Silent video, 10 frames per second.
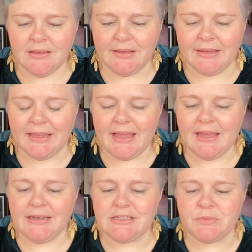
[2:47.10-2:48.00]
And
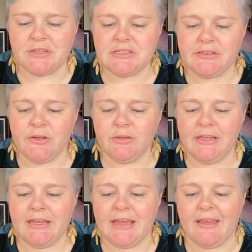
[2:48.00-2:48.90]
again, as we
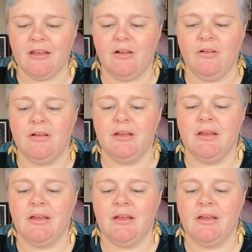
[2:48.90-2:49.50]
slowly inhale,